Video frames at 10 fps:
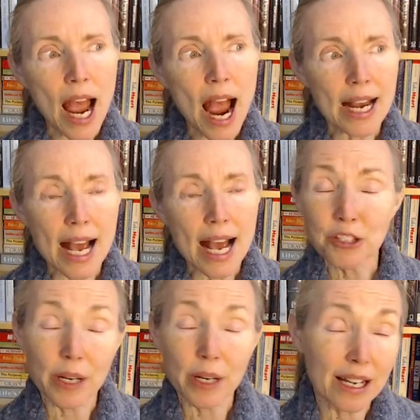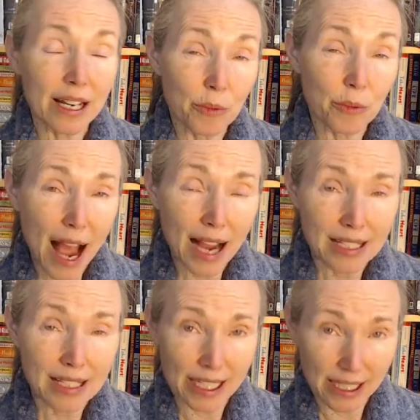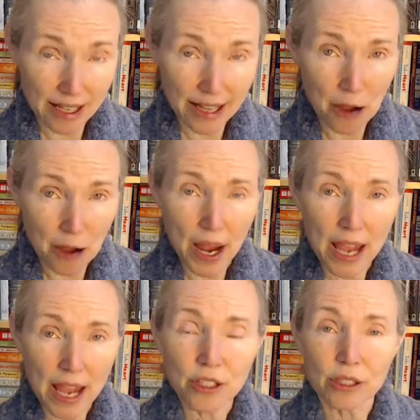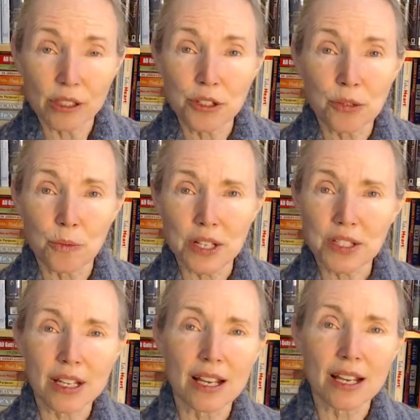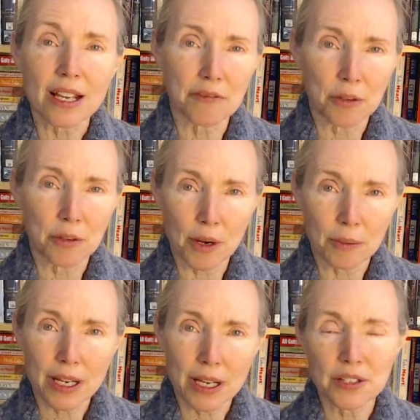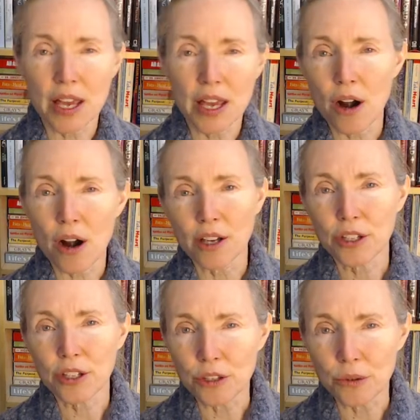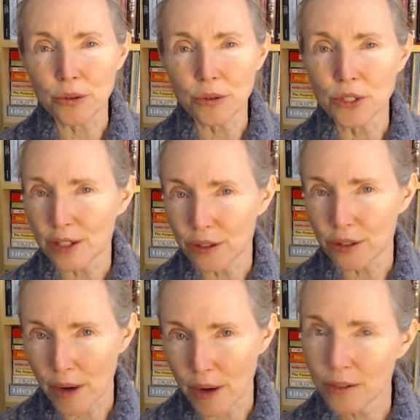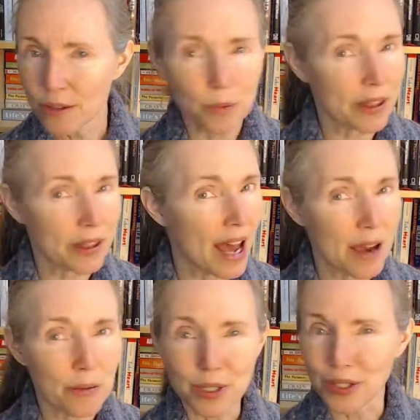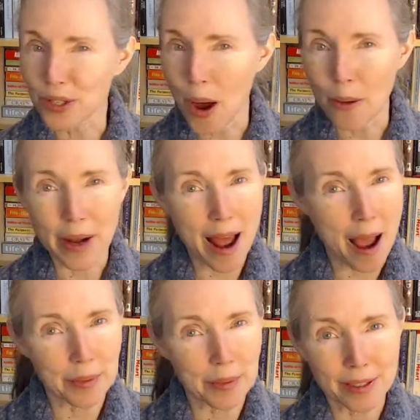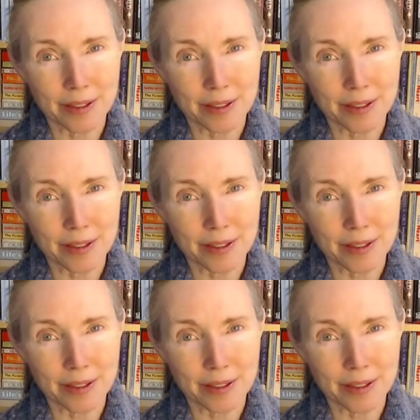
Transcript: And as reacting that way, the solution was to kill everyone because they're a huge threat when that was not what happened.